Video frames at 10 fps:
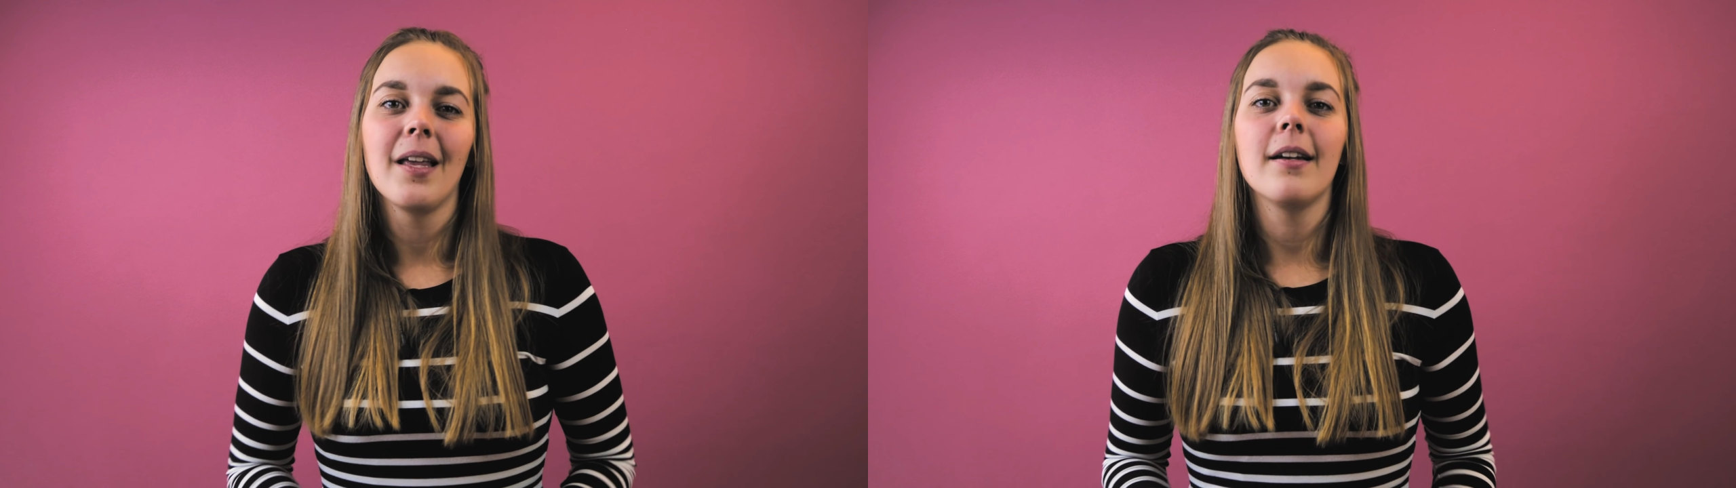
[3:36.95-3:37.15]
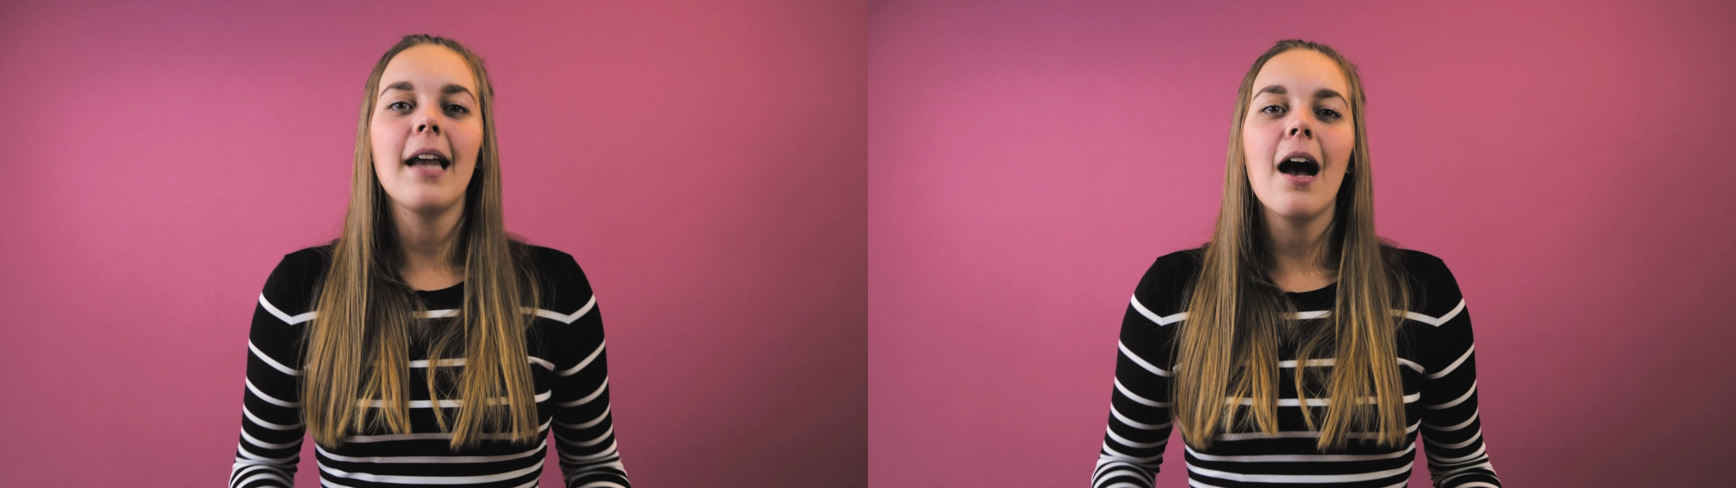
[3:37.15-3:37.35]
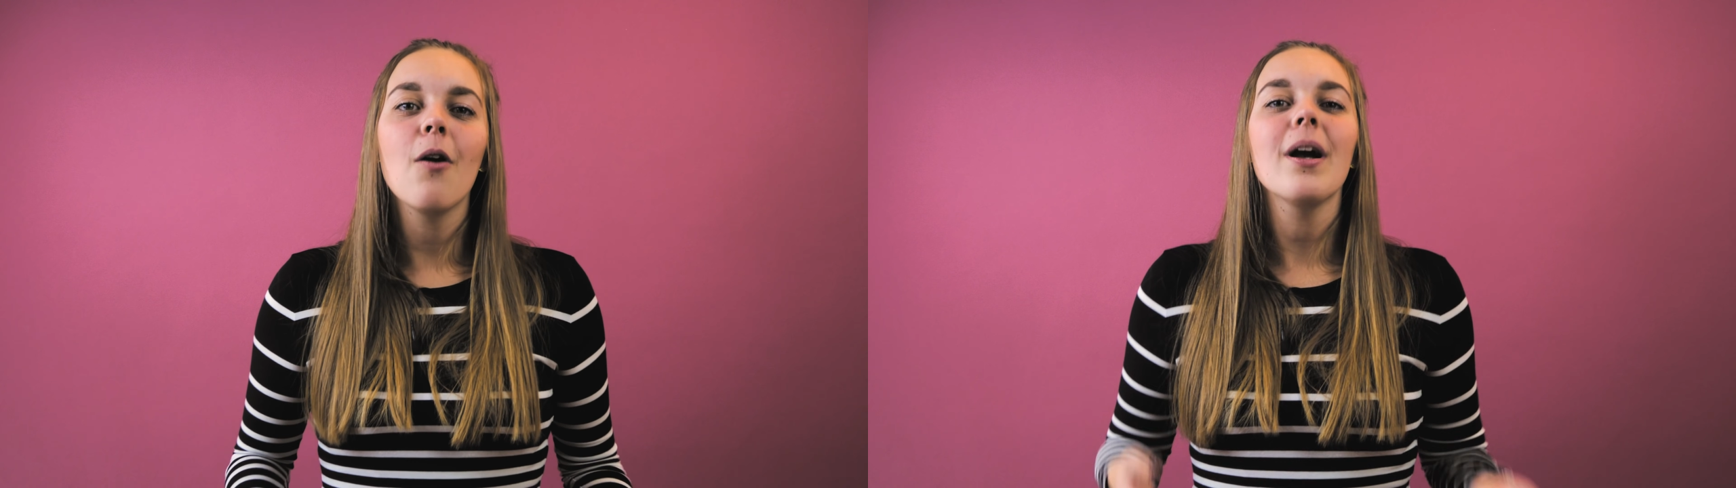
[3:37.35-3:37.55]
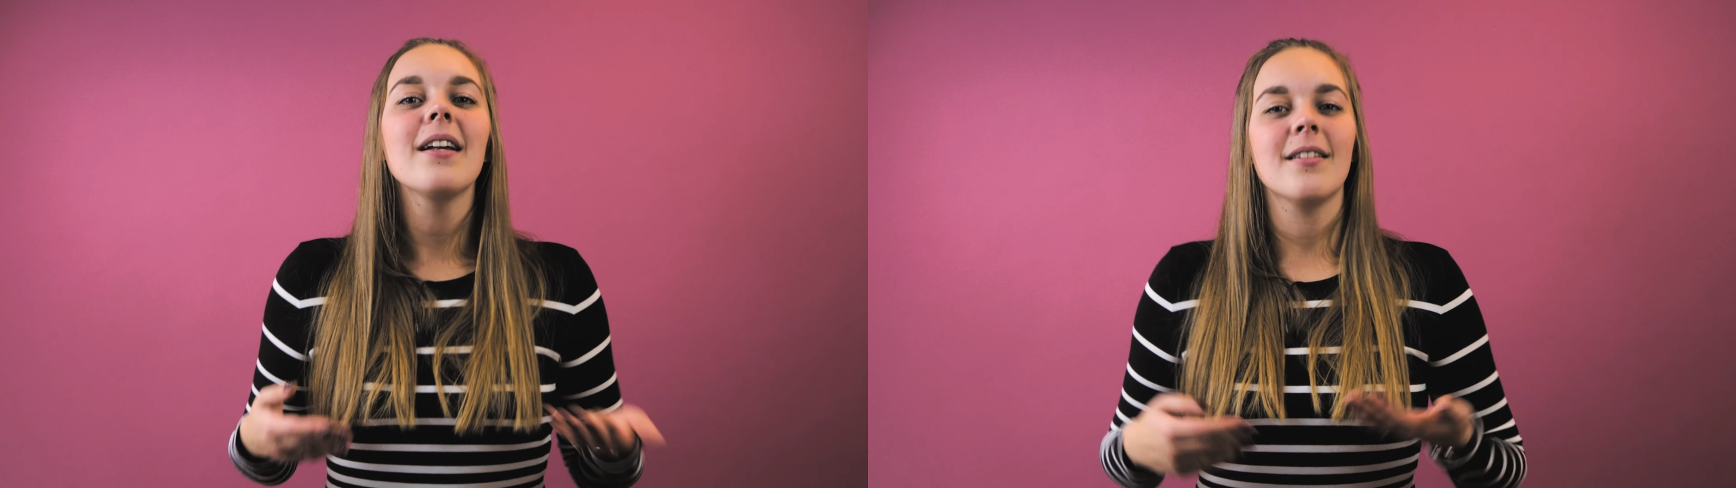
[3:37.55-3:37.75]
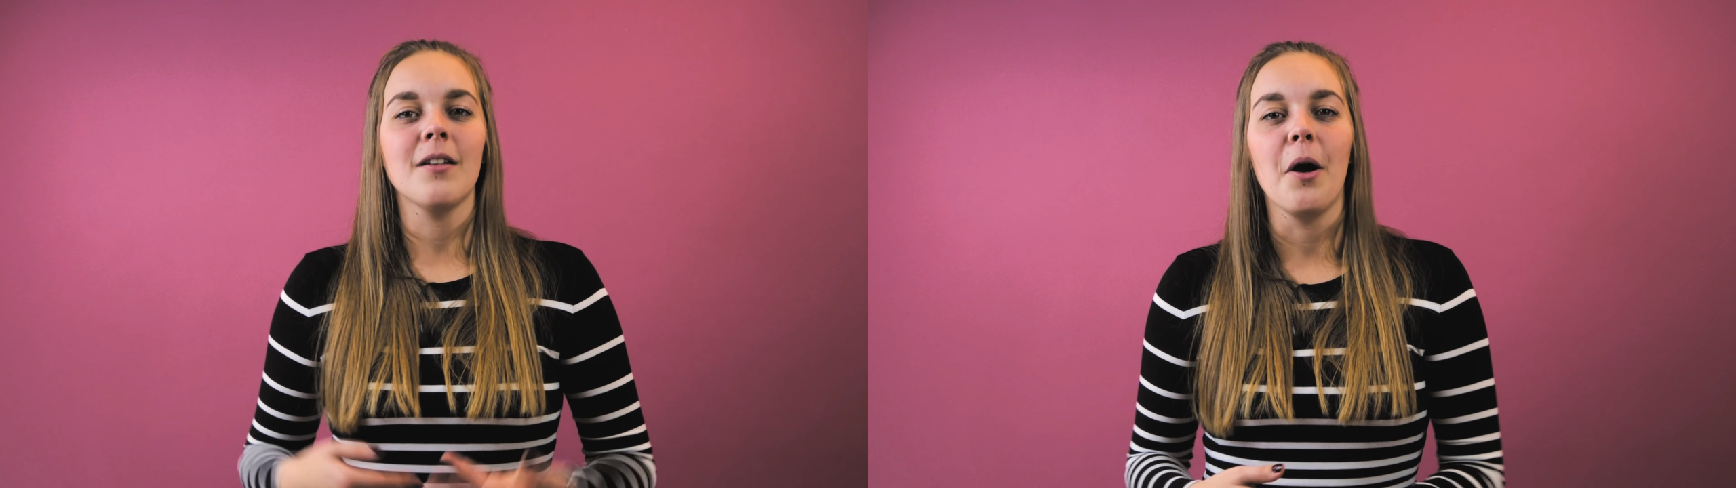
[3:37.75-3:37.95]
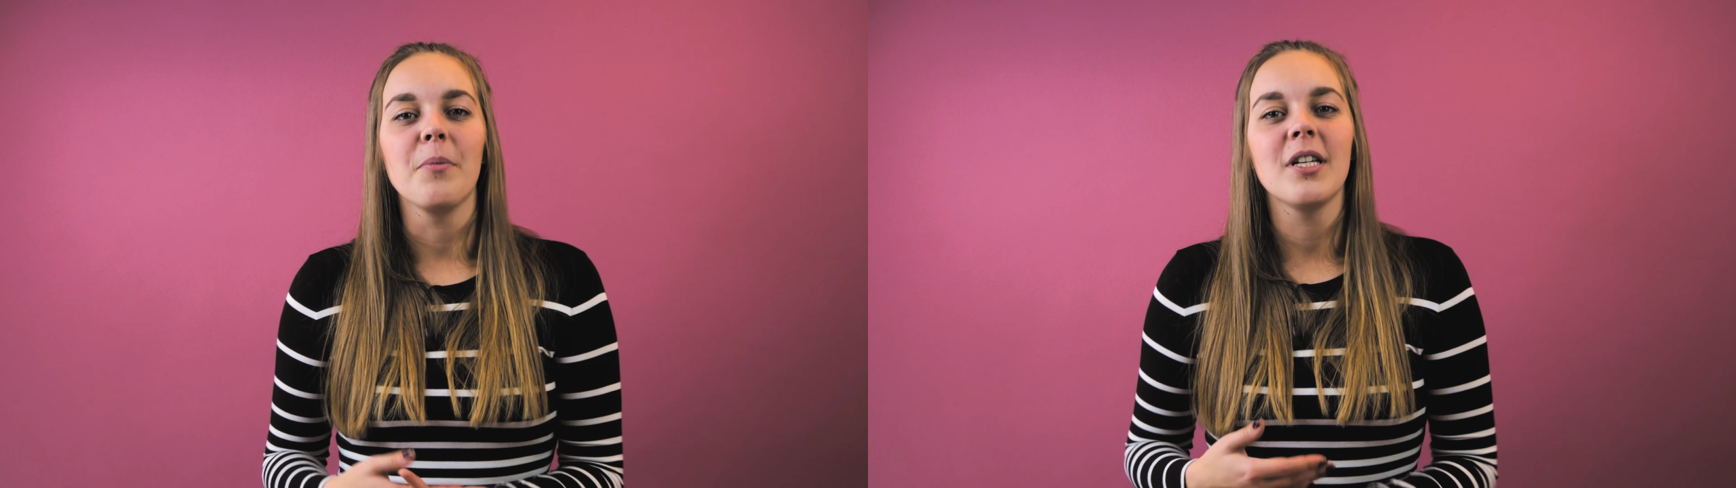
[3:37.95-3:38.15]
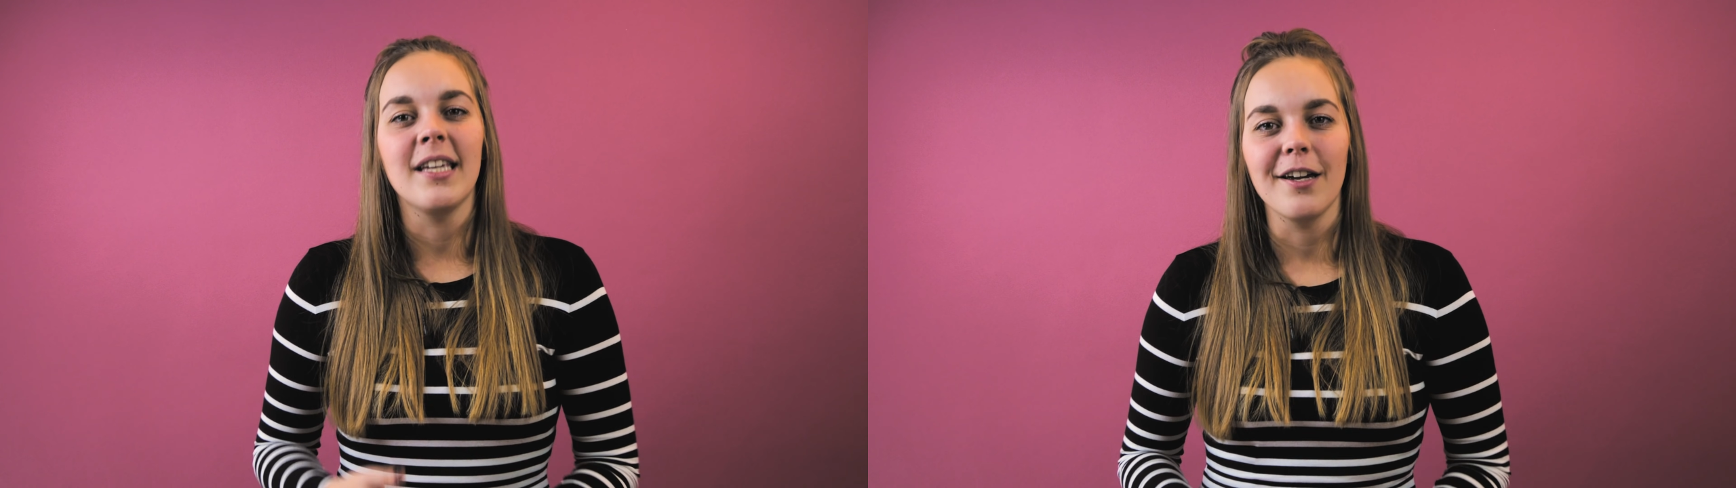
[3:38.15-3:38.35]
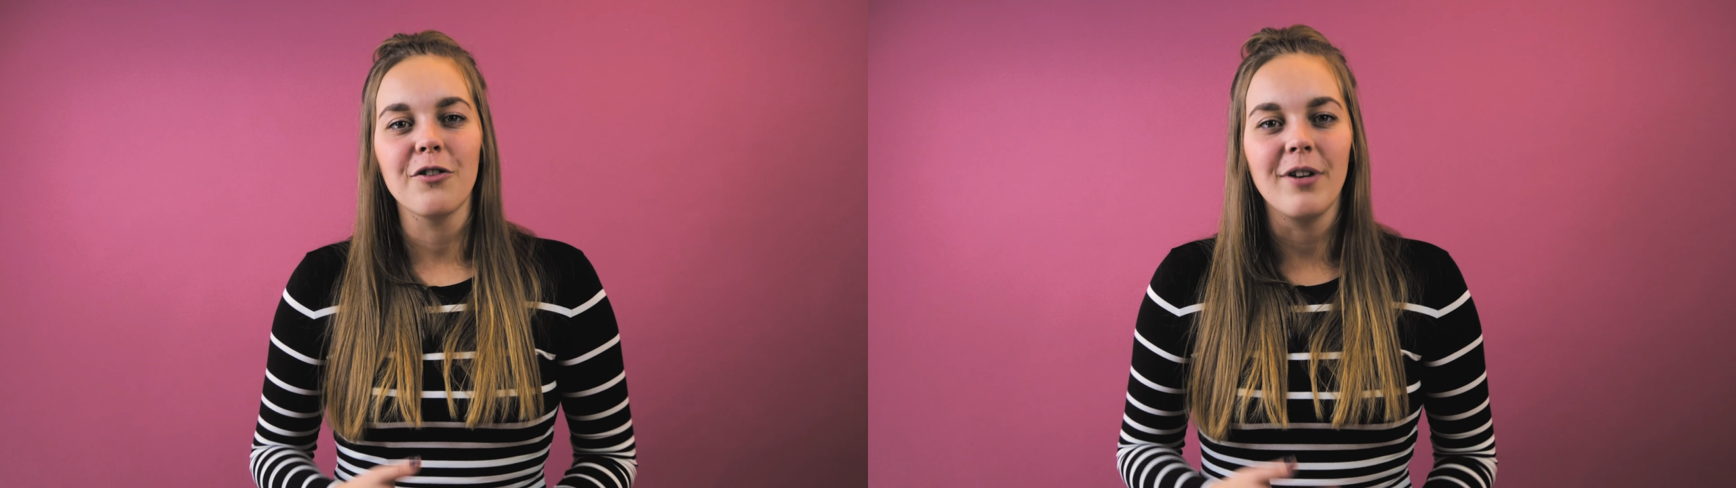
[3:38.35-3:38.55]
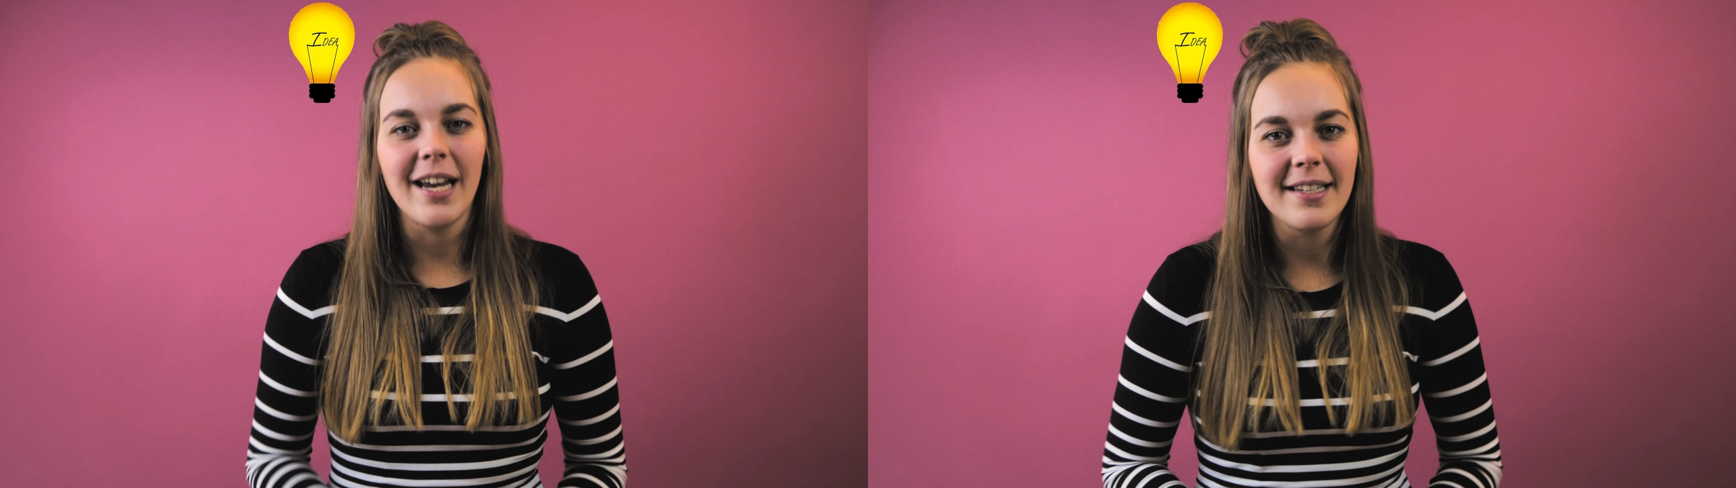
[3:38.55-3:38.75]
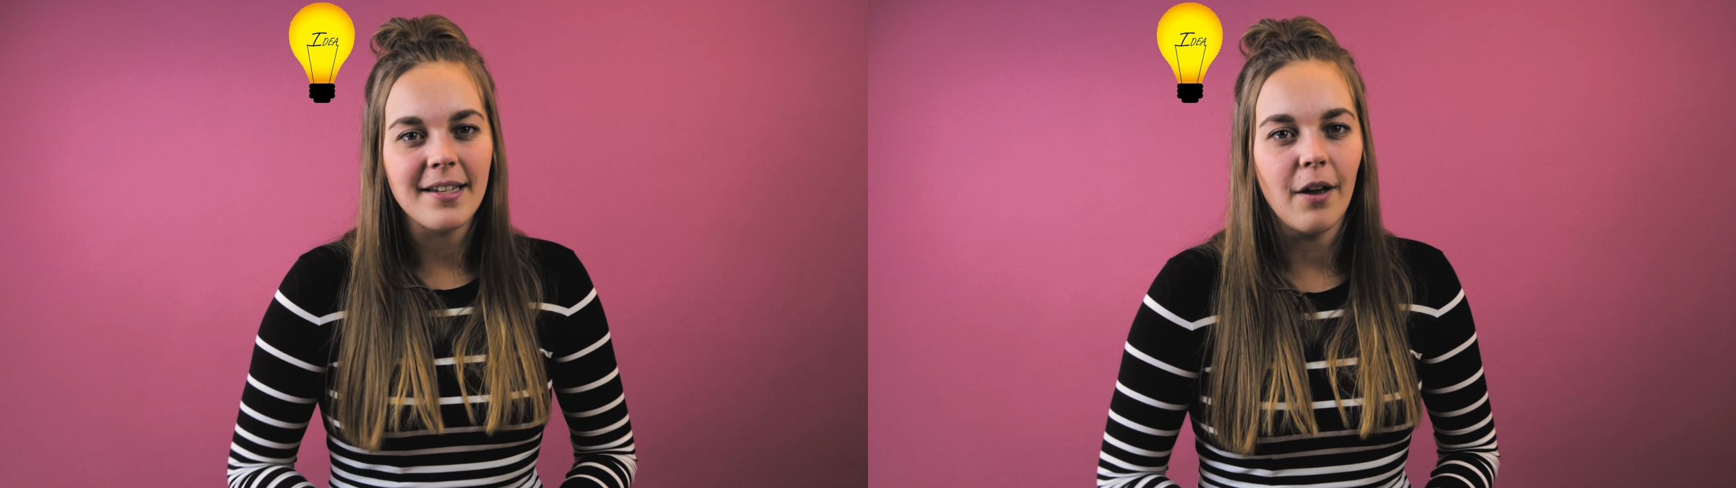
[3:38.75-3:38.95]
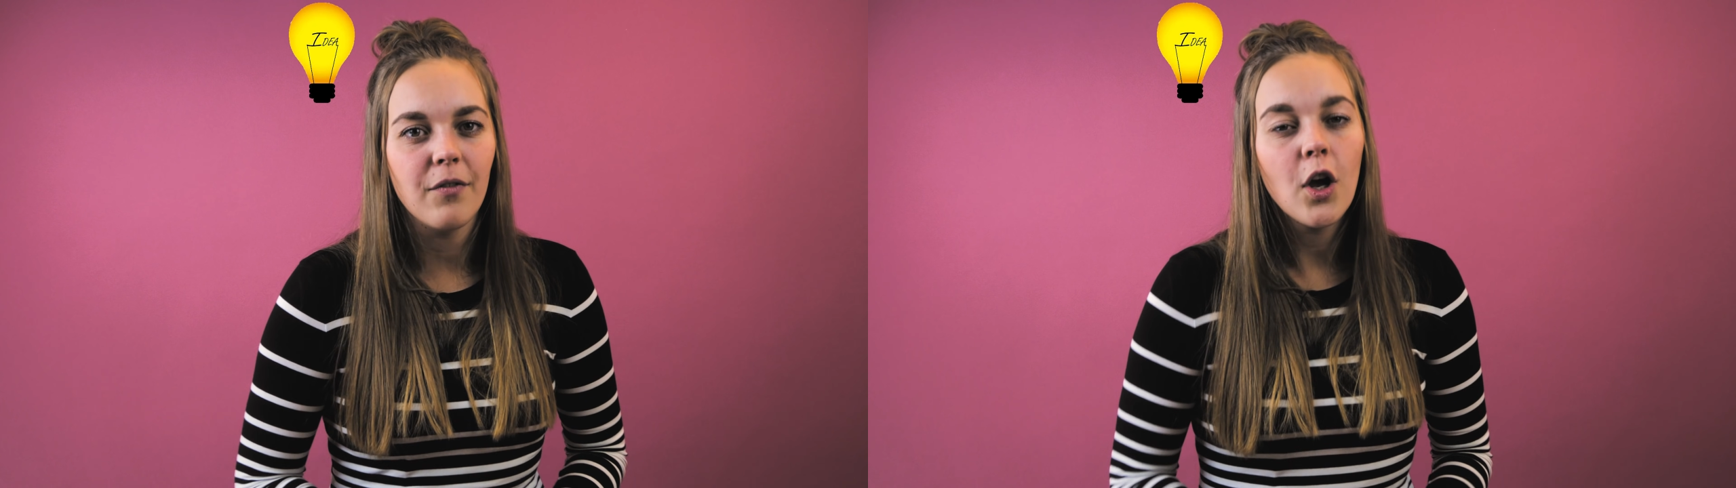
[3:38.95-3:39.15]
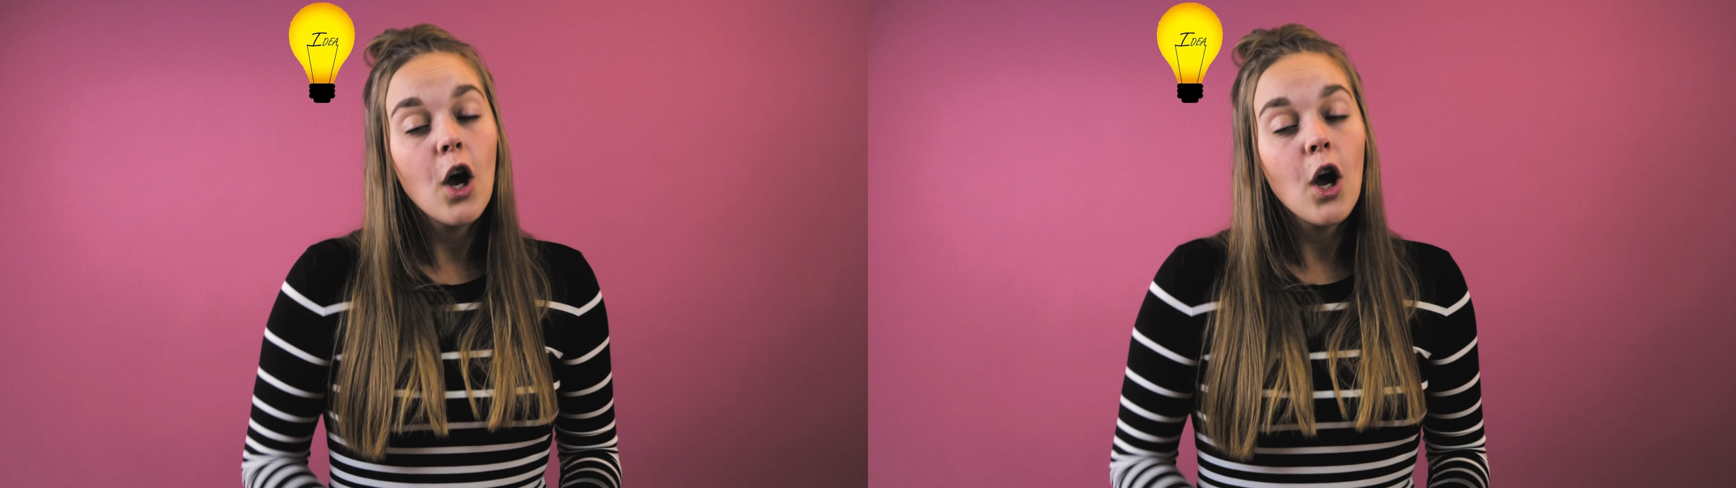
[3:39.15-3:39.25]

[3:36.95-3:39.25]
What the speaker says: Now it's time to get creative.